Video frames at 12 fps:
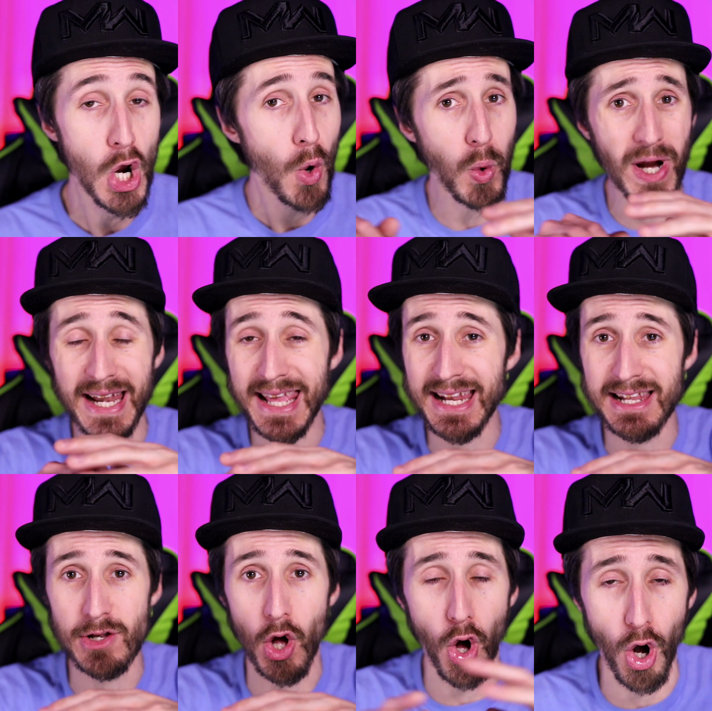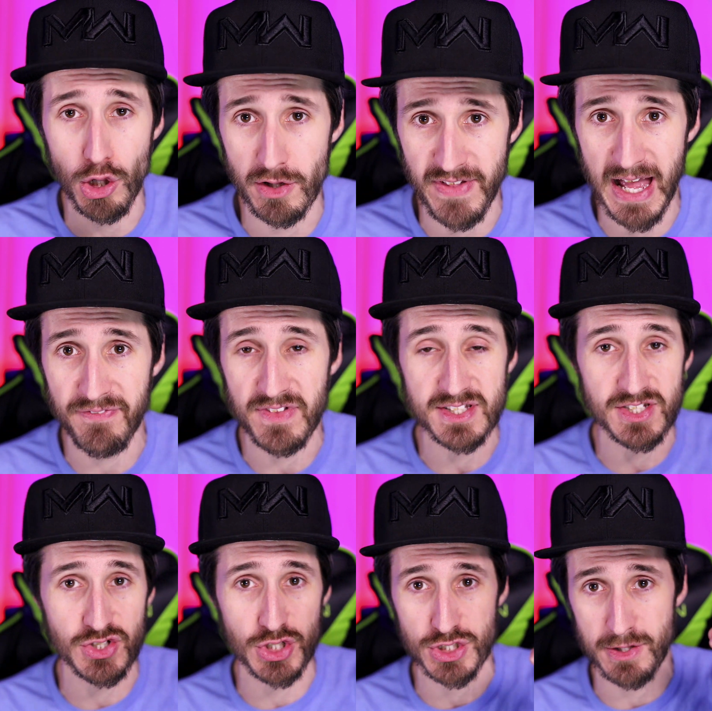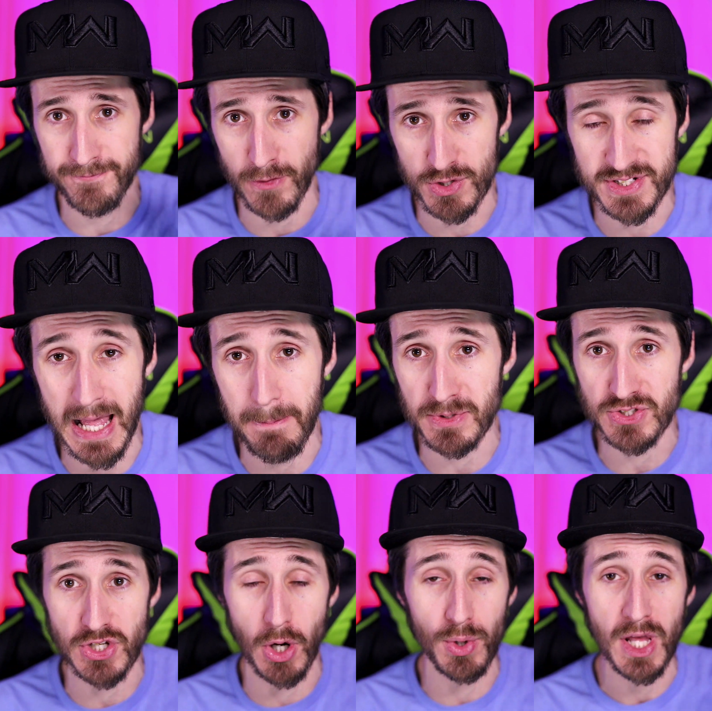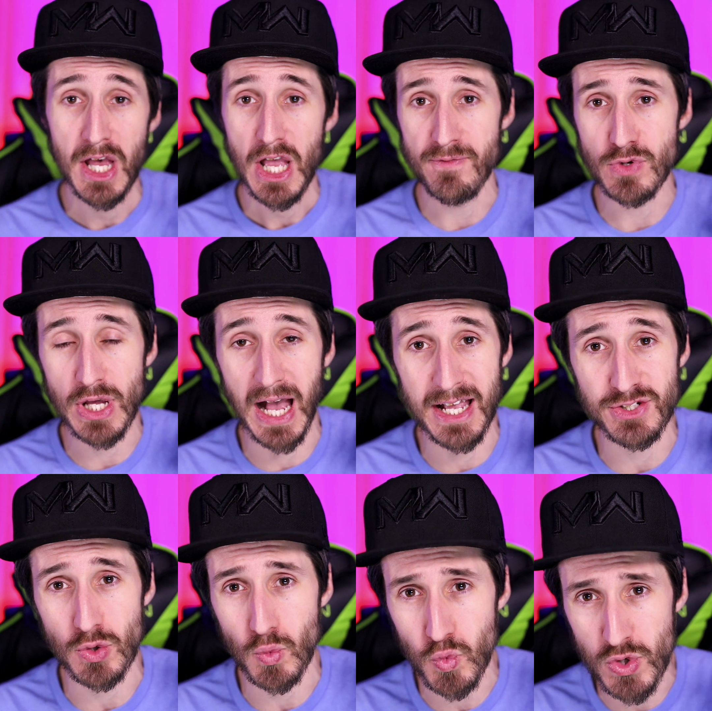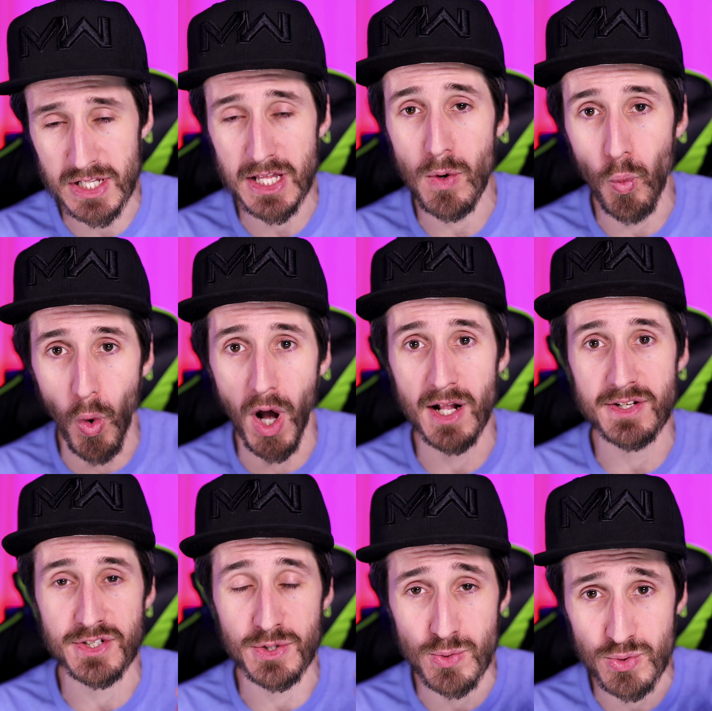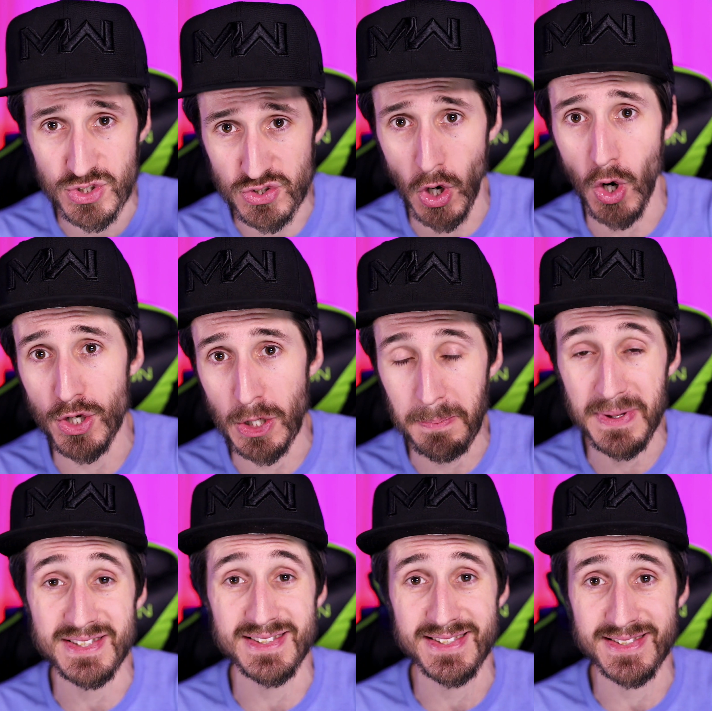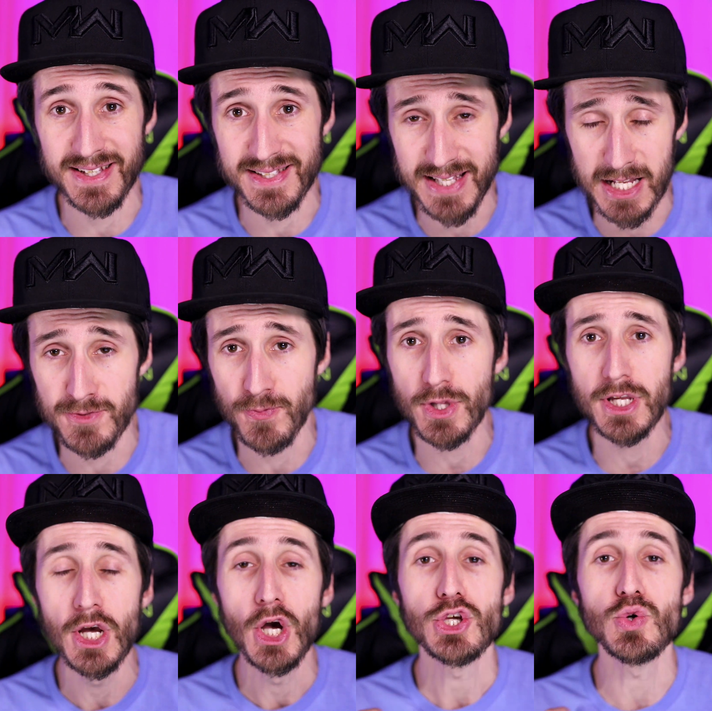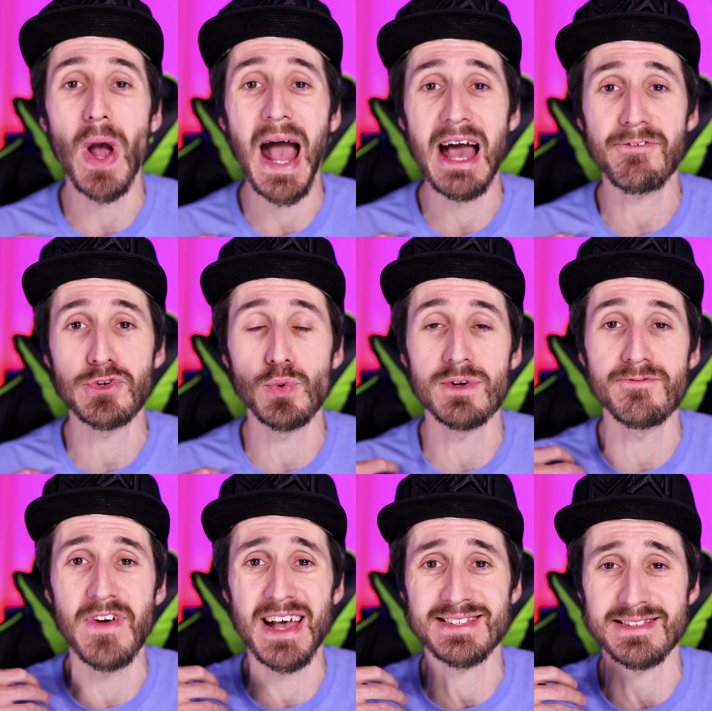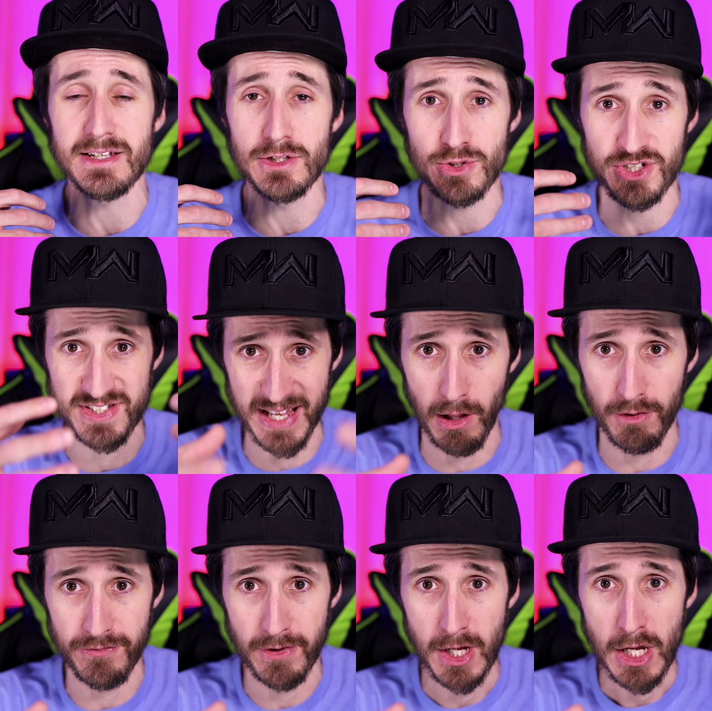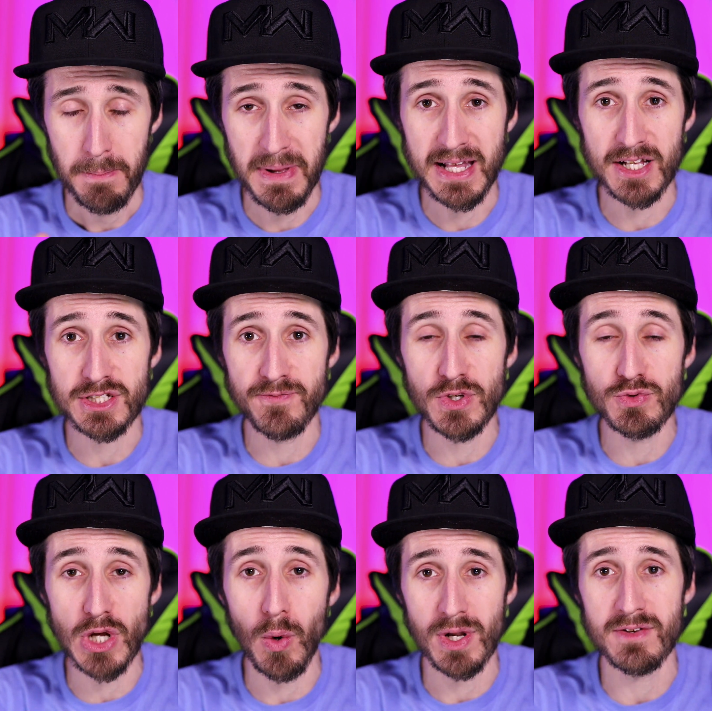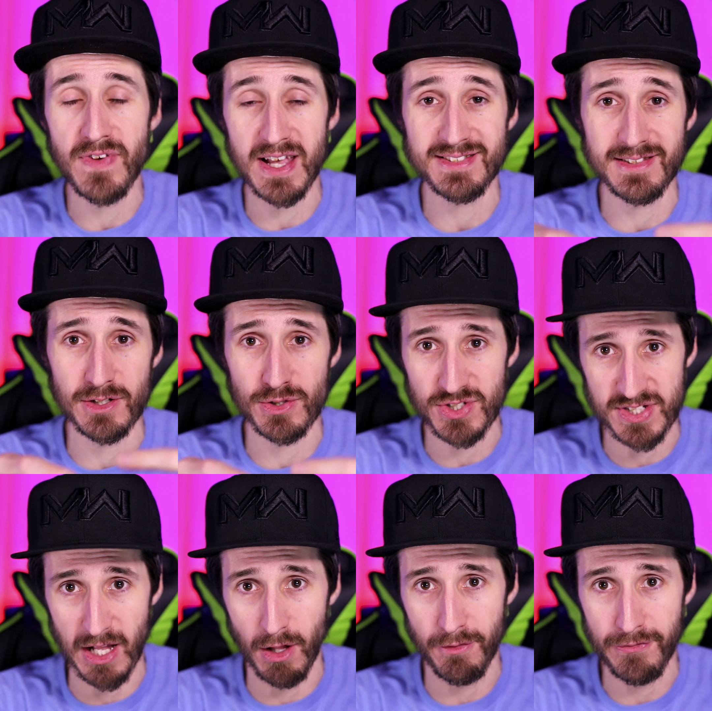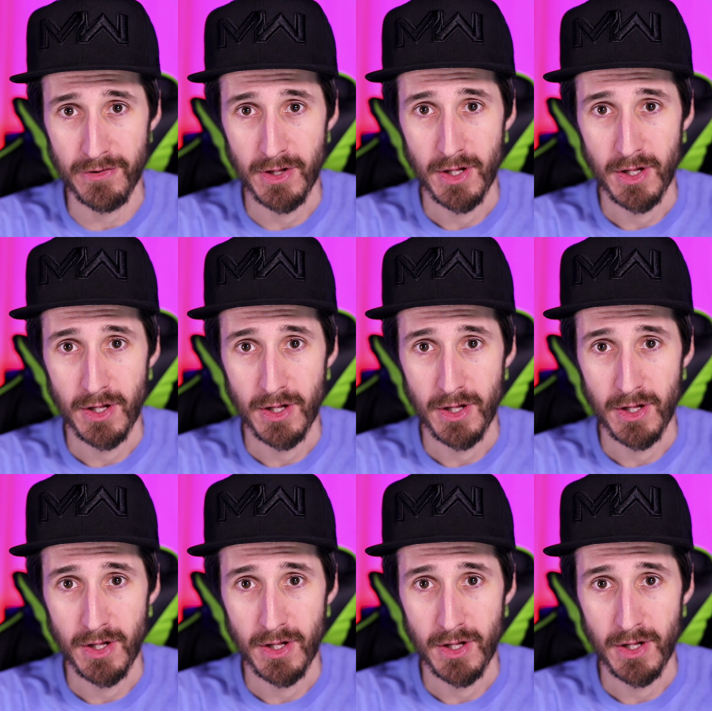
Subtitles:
We're going to get into all of that. This is just the first episode. If you guys really want to start your business successfully, you have to invest in yourself, because if you don't invest in yourself,